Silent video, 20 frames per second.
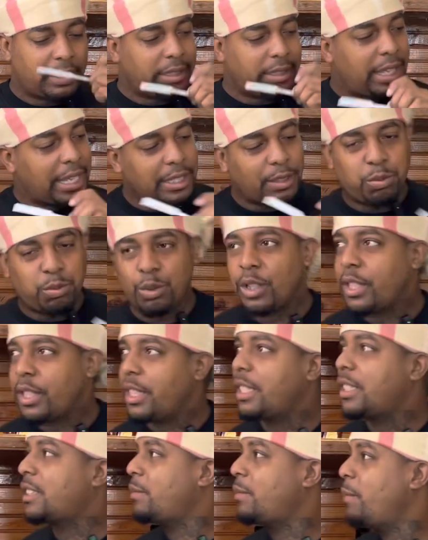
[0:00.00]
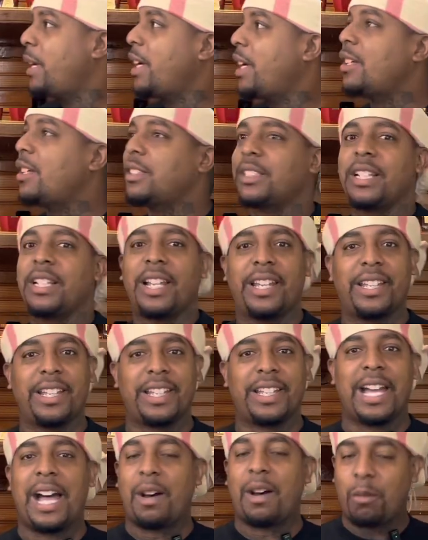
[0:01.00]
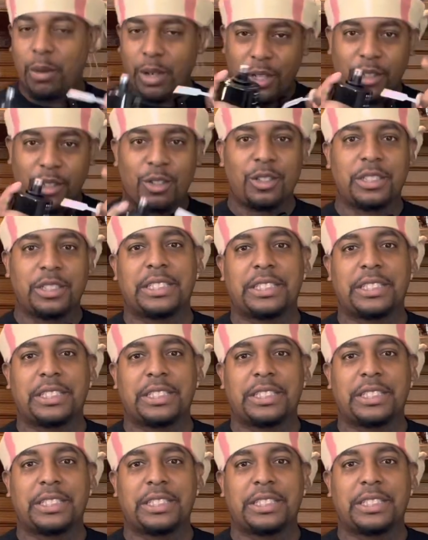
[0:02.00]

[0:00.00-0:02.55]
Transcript: That's what it smells like. I will do a